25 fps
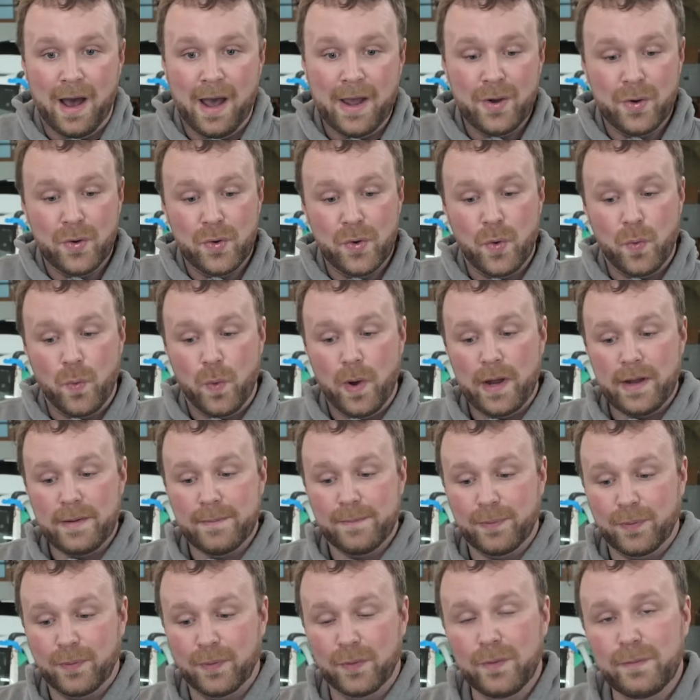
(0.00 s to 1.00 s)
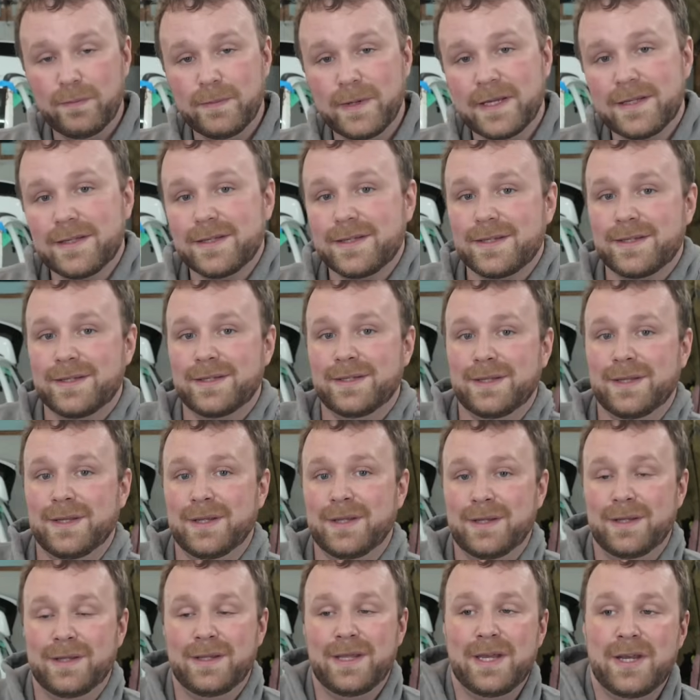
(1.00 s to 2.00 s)
I don't know what improvements
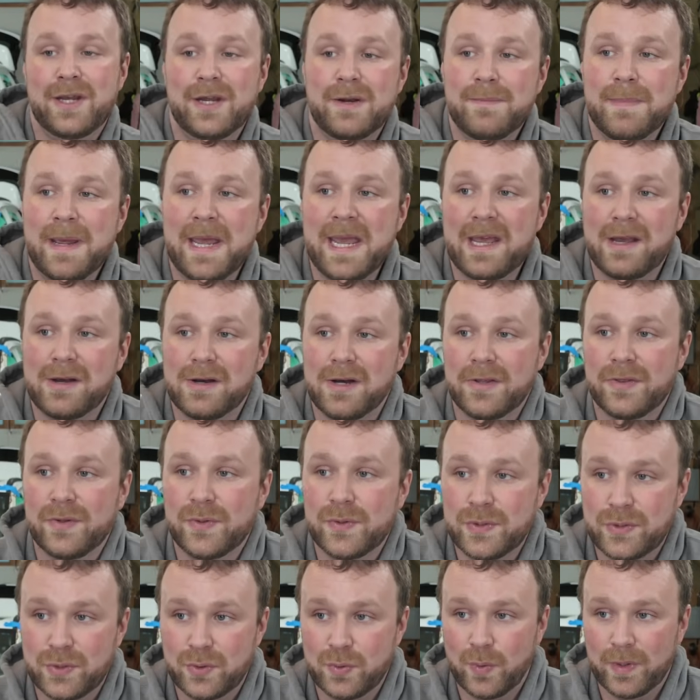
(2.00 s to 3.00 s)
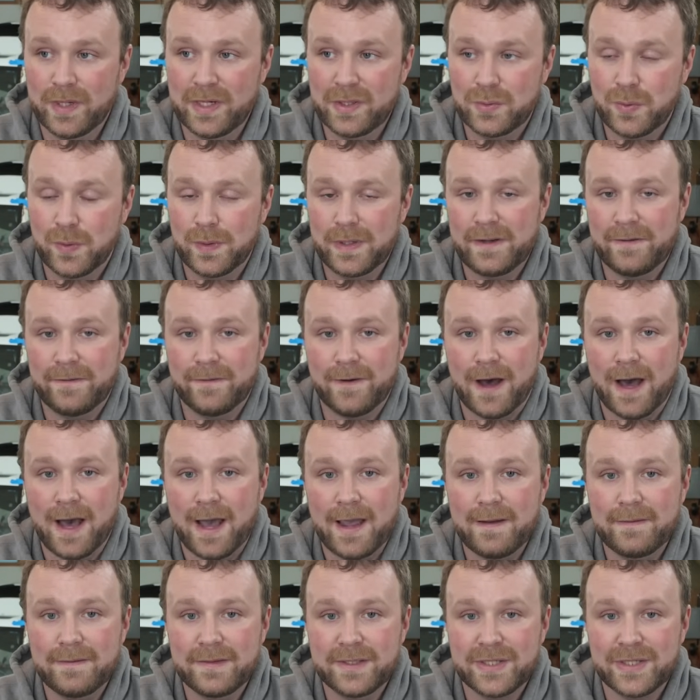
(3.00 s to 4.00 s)
they could make on those
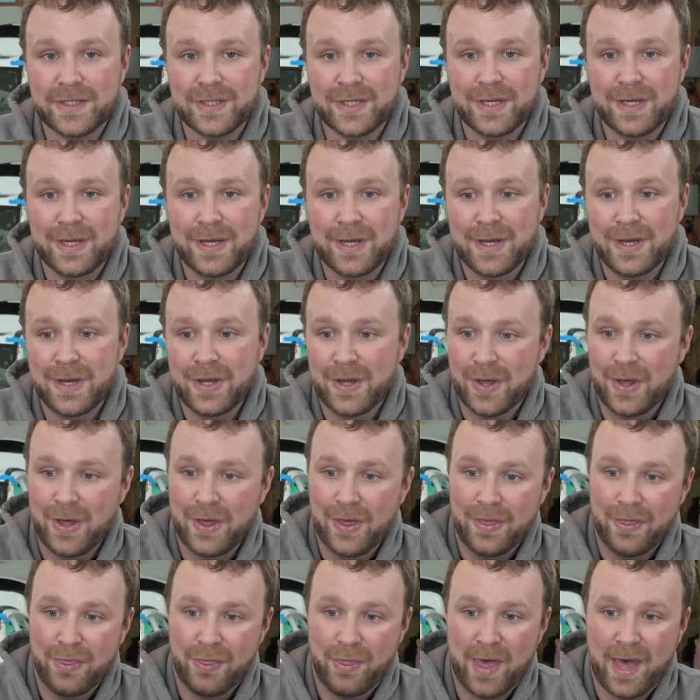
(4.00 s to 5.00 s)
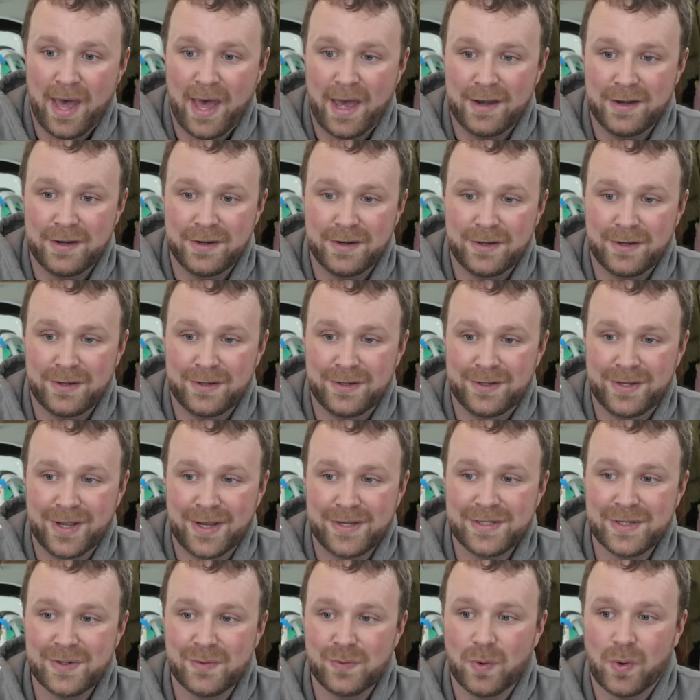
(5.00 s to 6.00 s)
2025s that
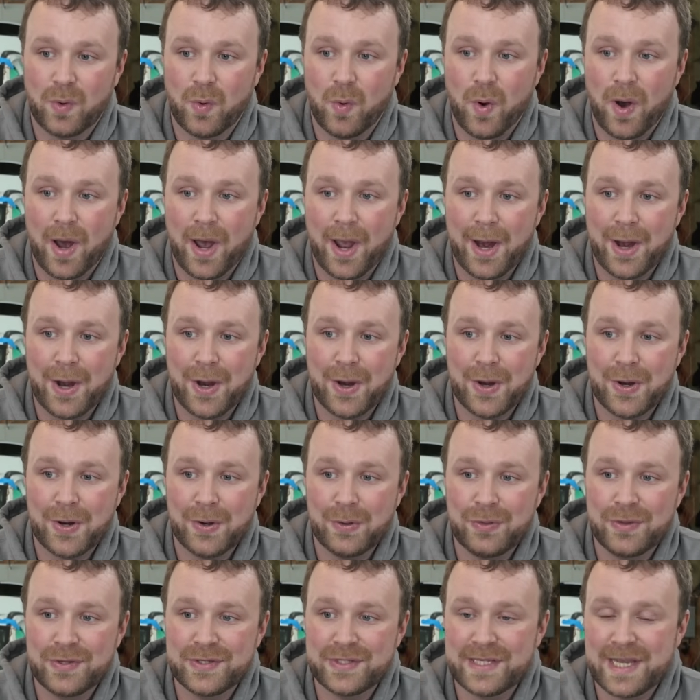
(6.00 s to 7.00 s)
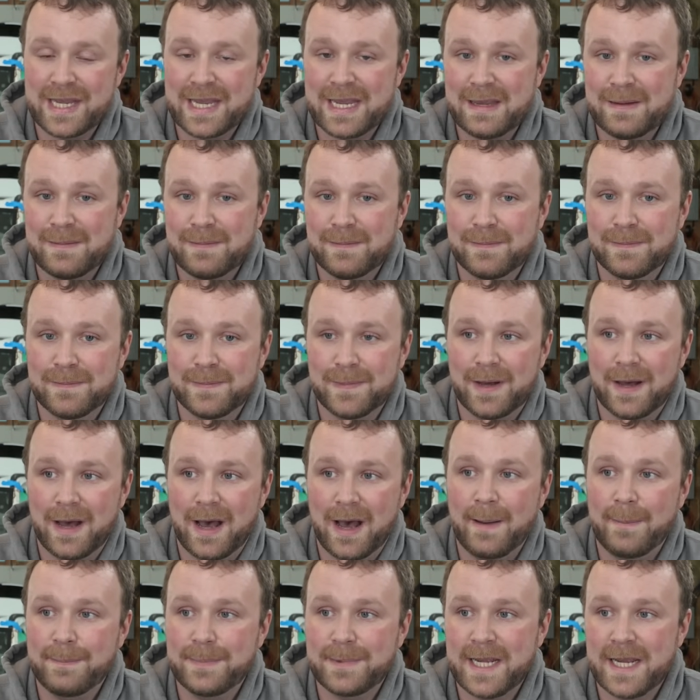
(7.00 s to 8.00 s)
doesn't require the same
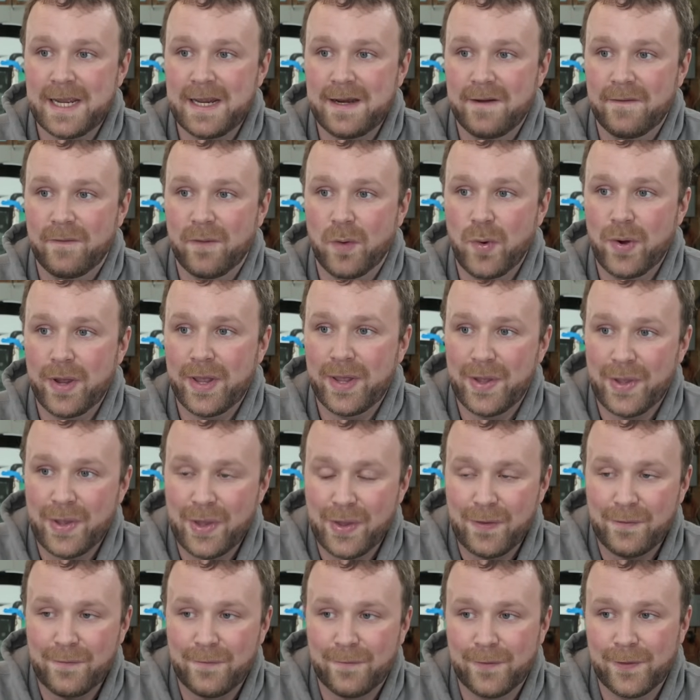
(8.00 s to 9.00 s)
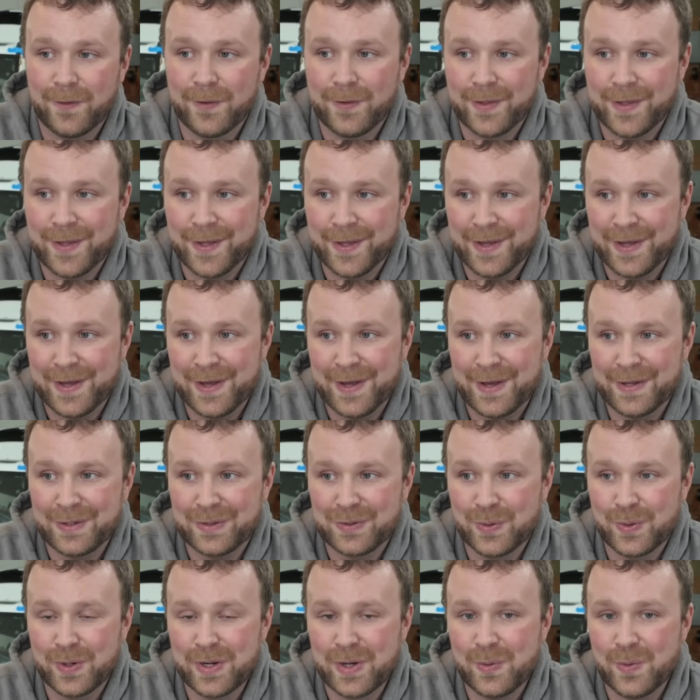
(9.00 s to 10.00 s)
update of oil for the
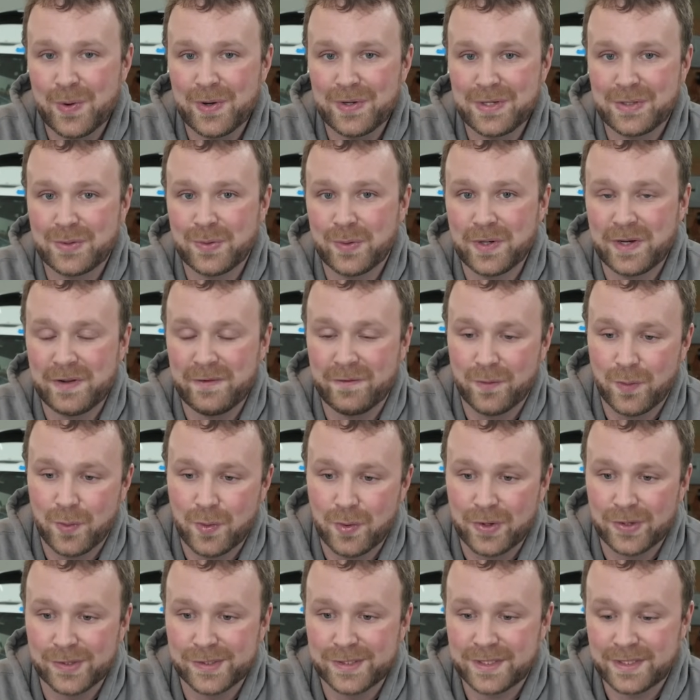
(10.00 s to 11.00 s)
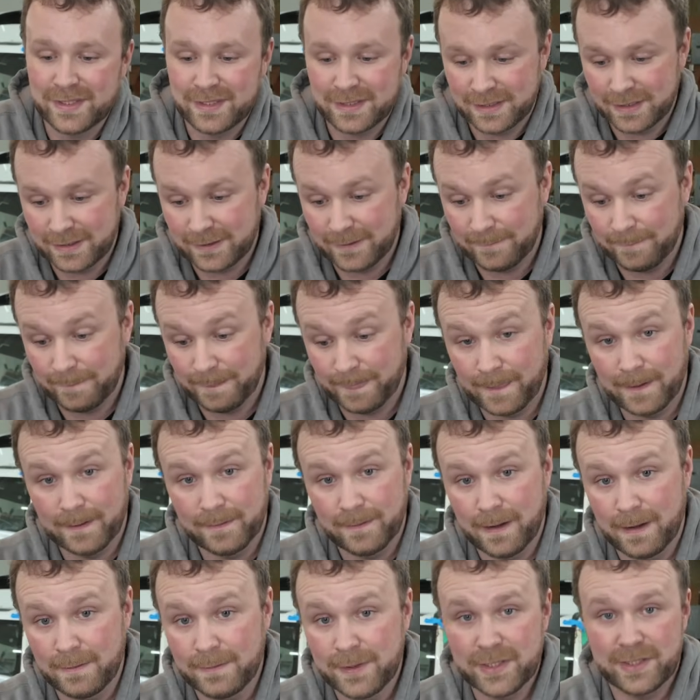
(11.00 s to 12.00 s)
21 to 24s, because
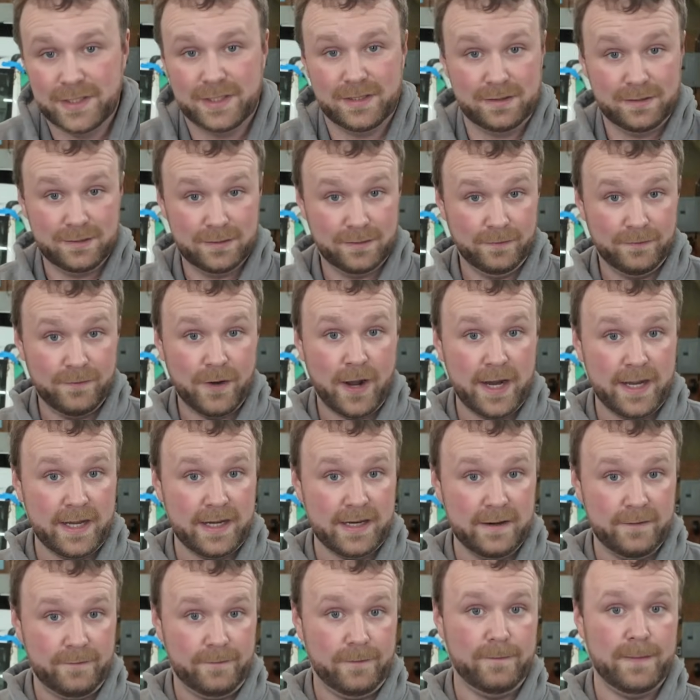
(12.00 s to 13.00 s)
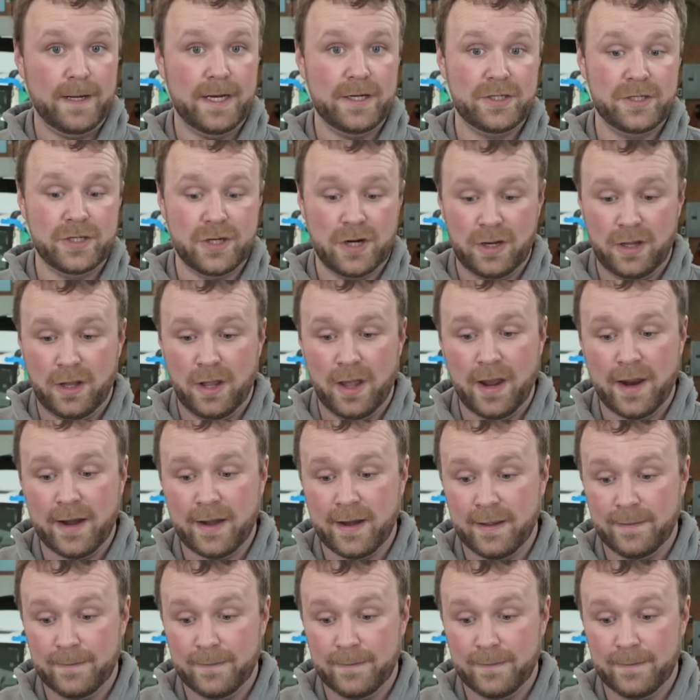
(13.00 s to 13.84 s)
I'm just finding information online.